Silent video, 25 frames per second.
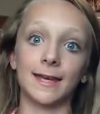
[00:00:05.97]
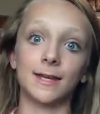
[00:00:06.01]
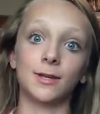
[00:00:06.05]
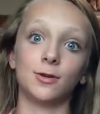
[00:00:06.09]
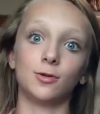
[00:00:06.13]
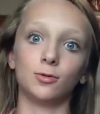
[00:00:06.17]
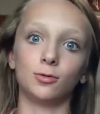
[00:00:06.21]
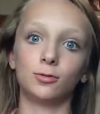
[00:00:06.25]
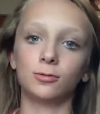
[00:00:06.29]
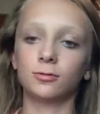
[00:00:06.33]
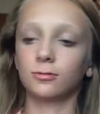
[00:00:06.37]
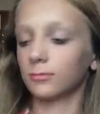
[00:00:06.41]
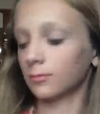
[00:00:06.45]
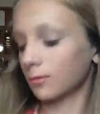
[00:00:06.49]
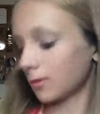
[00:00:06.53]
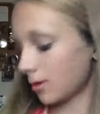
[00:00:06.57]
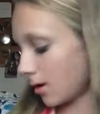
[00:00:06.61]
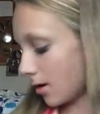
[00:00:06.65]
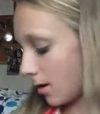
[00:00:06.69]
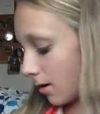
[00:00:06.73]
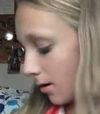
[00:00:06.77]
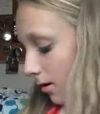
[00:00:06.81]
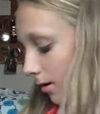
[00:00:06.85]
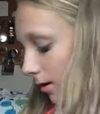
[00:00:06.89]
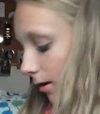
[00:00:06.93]
did.
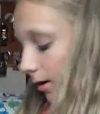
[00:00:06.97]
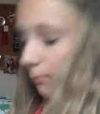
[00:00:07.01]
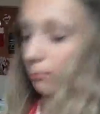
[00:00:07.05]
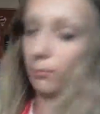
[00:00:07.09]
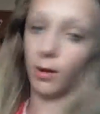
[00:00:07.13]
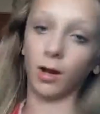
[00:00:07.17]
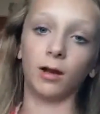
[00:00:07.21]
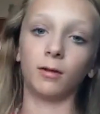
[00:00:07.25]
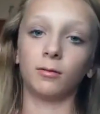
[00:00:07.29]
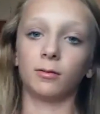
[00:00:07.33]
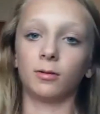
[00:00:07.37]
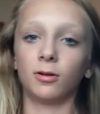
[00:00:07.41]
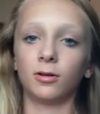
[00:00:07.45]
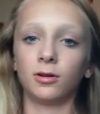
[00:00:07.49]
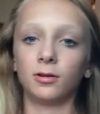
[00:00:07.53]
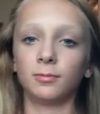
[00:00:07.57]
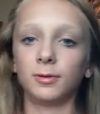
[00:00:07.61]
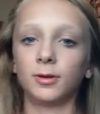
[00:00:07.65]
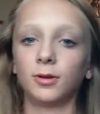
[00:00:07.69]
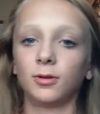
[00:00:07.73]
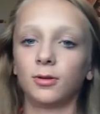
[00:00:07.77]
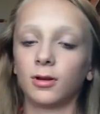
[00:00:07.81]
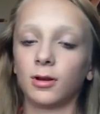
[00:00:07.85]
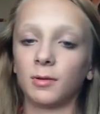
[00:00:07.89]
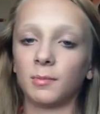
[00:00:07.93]
Um, I'm going to
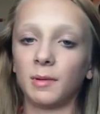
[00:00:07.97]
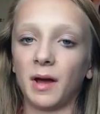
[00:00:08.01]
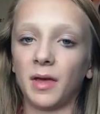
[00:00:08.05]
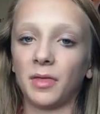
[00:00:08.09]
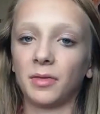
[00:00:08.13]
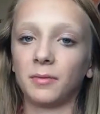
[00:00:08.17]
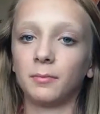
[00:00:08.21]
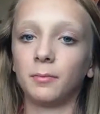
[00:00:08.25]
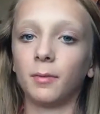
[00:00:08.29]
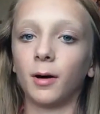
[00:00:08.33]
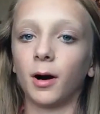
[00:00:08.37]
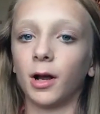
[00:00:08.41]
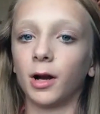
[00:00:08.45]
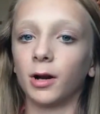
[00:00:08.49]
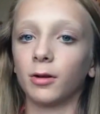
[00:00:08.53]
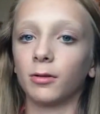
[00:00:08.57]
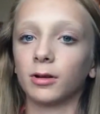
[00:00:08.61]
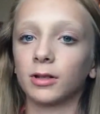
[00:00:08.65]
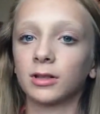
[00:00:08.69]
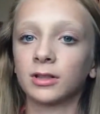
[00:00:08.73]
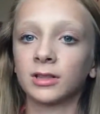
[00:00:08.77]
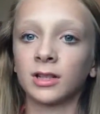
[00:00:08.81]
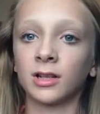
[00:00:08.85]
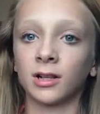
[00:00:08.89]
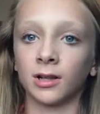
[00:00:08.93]
be doing a Bath and Body
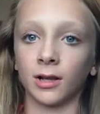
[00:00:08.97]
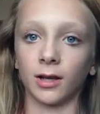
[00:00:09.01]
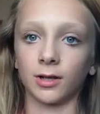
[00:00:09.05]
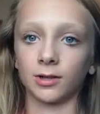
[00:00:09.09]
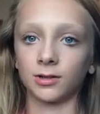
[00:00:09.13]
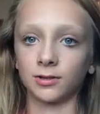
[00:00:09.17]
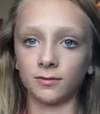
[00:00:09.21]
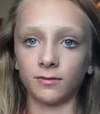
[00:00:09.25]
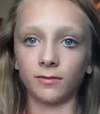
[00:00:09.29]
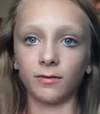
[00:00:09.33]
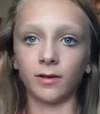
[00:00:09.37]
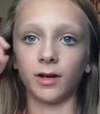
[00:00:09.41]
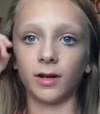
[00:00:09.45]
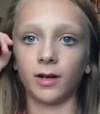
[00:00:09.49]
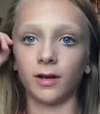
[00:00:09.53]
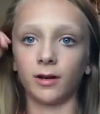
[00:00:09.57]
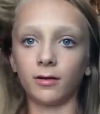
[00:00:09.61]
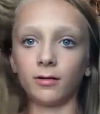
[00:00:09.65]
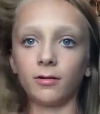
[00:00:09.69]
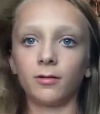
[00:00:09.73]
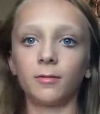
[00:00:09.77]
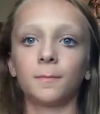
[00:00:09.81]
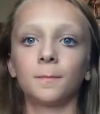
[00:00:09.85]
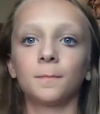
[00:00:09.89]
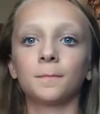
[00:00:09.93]
Works collection
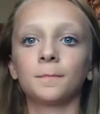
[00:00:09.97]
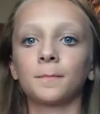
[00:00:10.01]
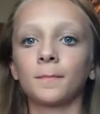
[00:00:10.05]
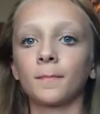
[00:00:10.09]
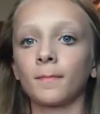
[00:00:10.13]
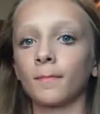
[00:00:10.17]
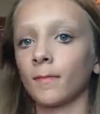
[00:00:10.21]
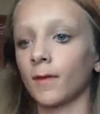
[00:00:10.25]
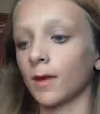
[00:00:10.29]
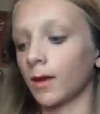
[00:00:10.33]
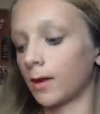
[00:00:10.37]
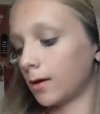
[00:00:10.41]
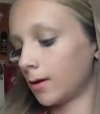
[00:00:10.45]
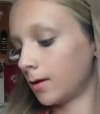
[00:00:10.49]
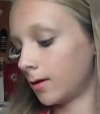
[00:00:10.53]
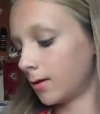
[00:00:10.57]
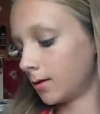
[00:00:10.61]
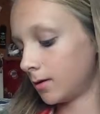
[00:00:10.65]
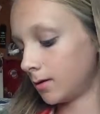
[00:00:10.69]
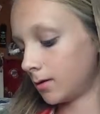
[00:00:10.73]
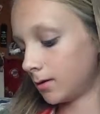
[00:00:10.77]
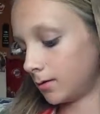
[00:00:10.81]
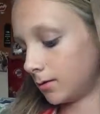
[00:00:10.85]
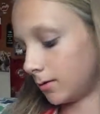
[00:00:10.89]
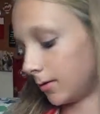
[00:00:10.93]
video.
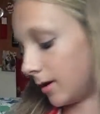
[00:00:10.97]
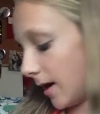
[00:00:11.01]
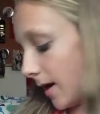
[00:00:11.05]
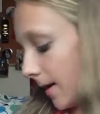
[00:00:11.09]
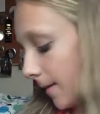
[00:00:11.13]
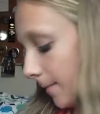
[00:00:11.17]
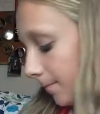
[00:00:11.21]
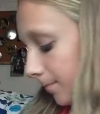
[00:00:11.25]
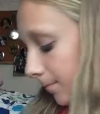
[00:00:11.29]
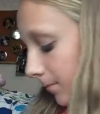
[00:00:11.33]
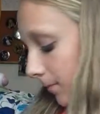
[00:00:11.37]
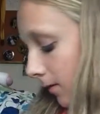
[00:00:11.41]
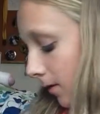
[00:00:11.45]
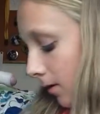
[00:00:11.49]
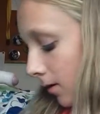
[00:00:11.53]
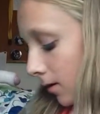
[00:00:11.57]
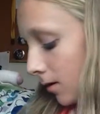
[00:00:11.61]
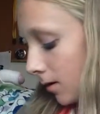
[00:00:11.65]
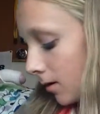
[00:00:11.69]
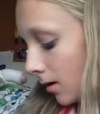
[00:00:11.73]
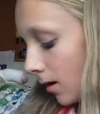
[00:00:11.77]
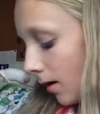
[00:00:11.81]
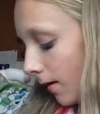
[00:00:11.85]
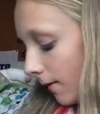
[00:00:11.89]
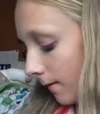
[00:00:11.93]
So yeah.
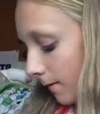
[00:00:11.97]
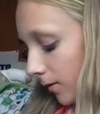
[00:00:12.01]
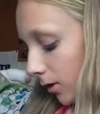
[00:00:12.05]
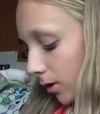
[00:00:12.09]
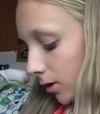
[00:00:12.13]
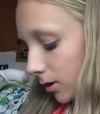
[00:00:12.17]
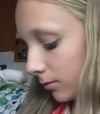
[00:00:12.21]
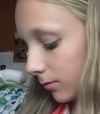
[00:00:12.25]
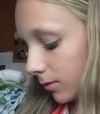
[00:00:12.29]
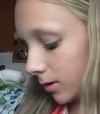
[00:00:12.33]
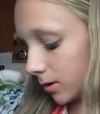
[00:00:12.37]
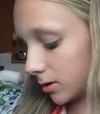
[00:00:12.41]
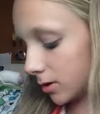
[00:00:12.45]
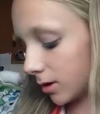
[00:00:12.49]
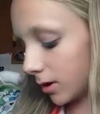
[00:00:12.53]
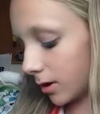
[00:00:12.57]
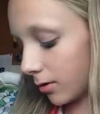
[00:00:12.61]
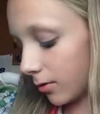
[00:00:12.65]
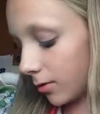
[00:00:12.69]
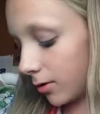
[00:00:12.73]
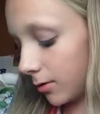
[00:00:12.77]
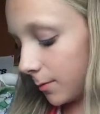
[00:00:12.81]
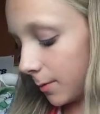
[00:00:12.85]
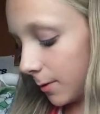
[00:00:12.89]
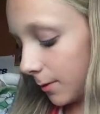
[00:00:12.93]
First I'm going to start
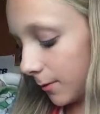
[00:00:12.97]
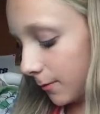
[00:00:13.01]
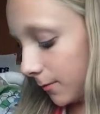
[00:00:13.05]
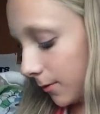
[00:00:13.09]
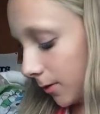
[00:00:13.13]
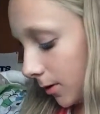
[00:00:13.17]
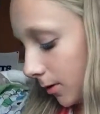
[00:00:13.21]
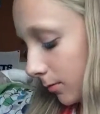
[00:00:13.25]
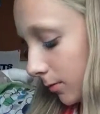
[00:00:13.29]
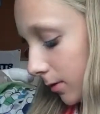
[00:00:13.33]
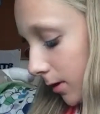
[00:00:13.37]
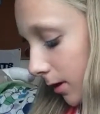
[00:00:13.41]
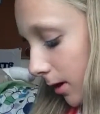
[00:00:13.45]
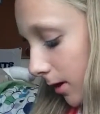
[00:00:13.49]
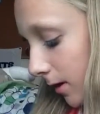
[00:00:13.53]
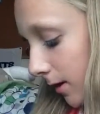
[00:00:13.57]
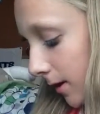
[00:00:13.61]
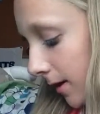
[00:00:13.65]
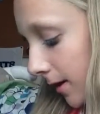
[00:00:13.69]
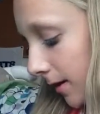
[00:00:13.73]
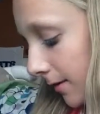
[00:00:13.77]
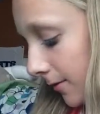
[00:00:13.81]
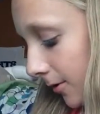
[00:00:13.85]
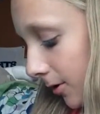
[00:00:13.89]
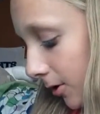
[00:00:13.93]
out with perfumes. I
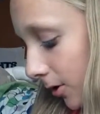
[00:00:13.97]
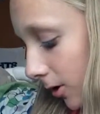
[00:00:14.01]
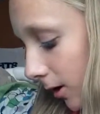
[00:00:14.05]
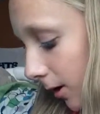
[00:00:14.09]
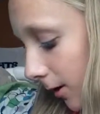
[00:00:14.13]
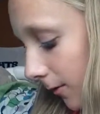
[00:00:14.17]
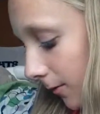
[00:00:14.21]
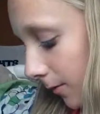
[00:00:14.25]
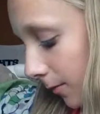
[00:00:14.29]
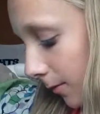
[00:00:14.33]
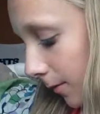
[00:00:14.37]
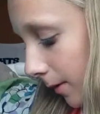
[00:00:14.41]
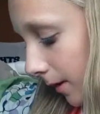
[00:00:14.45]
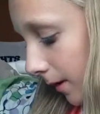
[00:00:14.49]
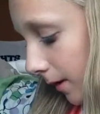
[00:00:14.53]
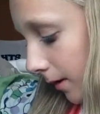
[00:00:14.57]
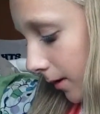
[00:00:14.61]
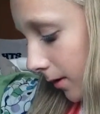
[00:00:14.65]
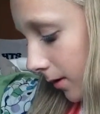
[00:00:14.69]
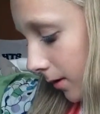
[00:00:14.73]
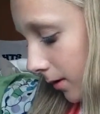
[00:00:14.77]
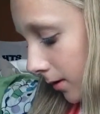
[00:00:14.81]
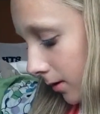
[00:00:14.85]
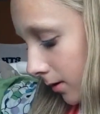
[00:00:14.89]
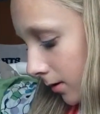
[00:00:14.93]
have a lot from
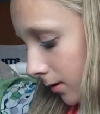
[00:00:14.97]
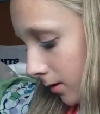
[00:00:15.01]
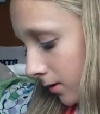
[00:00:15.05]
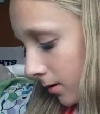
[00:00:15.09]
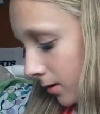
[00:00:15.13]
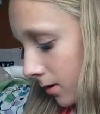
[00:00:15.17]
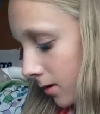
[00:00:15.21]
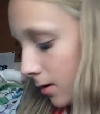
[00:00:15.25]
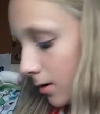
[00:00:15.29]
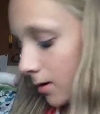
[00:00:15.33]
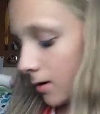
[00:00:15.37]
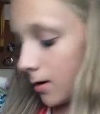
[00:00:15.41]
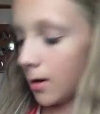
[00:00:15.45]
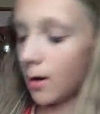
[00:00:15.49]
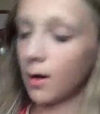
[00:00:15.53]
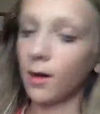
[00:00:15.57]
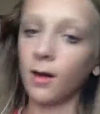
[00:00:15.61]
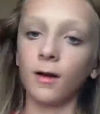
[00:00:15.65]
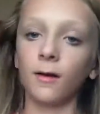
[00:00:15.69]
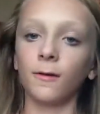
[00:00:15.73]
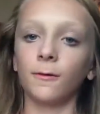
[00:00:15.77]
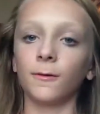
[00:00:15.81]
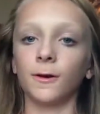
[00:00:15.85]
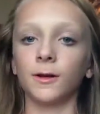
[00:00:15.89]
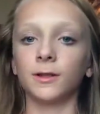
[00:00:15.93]
there.
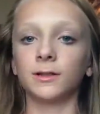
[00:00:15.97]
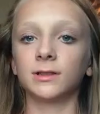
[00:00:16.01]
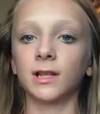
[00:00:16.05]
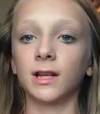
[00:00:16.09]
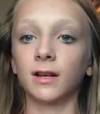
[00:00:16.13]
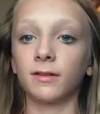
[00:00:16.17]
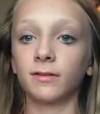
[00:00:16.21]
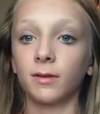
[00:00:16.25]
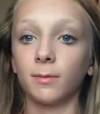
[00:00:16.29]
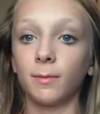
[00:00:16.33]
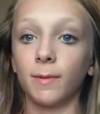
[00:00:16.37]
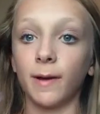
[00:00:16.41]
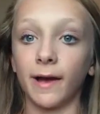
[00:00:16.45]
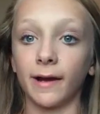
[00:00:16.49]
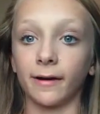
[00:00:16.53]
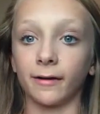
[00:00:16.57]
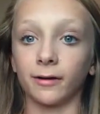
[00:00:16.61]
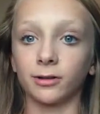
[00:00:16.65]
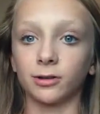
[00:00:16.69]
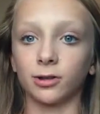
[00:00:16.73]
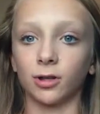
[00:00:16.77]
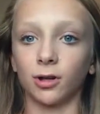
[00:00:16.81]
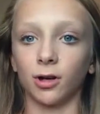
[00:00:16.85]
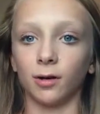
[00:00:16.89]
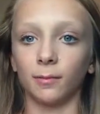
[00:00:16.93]
First I have the
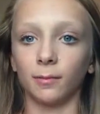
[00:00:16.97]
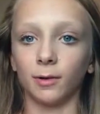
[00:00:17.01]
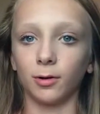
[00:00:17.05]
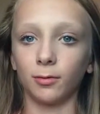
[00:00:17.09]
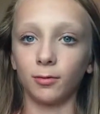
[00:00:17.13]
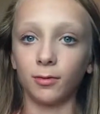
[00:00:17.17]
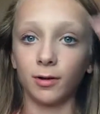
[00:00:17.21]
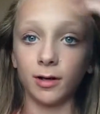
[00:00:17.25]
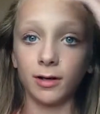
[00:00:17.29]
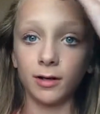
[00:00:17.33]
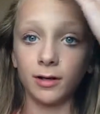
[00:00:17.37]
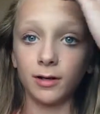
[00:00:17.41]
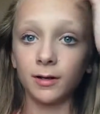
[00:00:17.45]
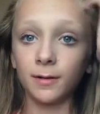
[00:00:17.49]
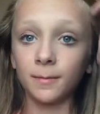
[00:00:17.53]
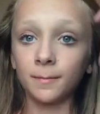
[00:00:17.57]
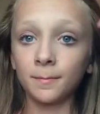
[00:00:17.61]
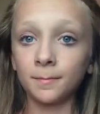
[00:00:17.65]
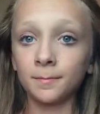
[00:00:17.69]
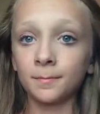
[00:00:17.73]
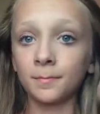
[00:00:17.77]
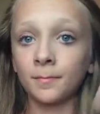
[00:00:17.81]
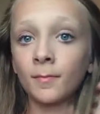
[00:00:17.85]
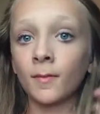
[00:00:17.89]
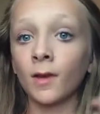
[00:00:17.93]
Paris Amour one.
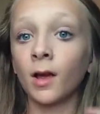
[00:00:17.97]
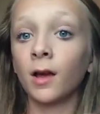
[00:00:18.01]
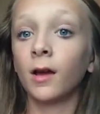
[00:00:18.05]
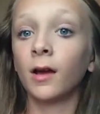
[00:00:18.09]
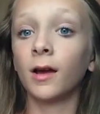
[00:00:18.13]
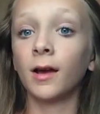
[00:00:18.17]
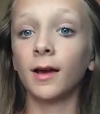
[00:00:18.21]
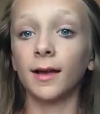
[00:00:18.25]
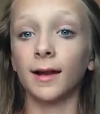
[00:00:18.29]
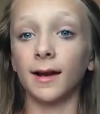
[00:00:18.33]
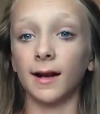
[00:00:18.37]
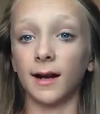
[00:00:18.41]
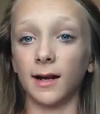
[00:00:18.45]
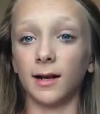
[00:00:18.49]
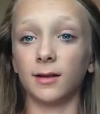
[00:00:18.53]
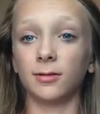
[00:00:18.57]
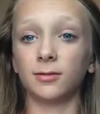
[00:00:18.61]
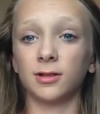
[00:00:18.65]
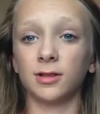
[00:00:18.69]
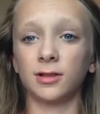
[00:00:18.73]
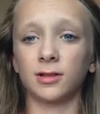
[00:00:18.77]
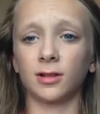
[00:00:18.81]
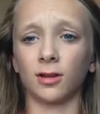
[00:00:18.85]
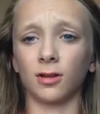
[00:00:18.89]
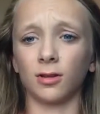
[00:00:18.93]
And I
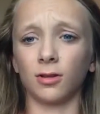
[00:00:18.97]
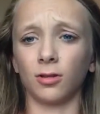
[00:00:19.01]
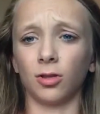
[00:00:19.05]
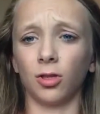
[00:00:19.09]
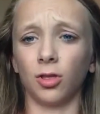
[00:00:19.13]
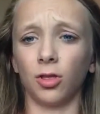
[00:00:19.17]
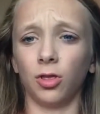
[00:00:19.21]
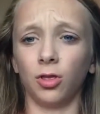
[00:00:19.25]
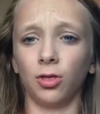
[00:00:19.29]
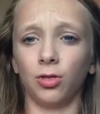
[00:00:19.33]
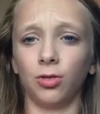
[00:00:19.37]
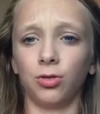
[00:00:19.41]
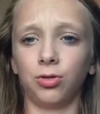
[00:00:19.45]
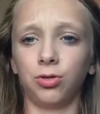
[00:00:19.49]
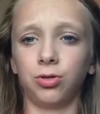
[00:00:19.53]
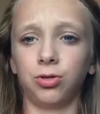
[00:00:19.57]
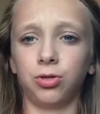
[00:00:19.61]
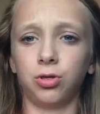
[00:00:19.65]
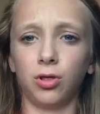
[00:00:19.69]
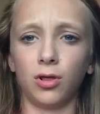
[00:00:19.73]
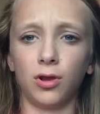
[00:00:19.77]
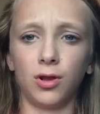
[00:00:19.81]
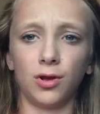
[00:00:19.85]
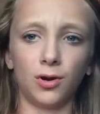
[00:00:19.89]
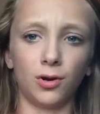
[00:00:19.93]
use this a
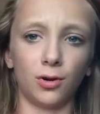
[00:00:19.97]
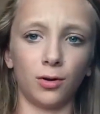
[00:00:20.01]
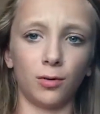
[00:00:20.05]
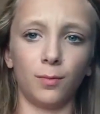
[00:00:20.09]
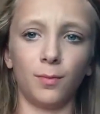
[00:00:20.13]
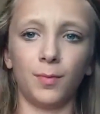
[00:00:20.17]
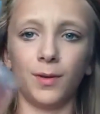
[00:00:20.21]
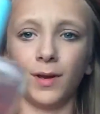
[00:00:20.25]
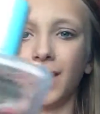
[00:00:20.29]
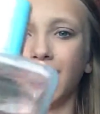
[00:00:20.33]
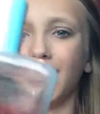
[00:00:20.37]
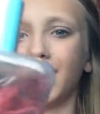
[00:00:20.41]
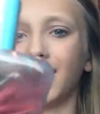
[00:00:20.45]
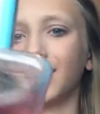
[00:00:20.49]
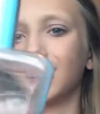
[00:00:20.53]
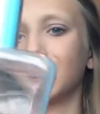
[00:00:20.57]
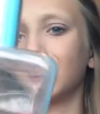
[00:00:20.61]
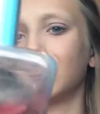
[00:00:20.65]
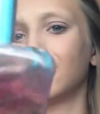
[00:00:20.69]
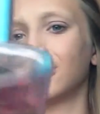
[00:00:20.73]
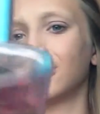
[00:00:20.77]
little bit.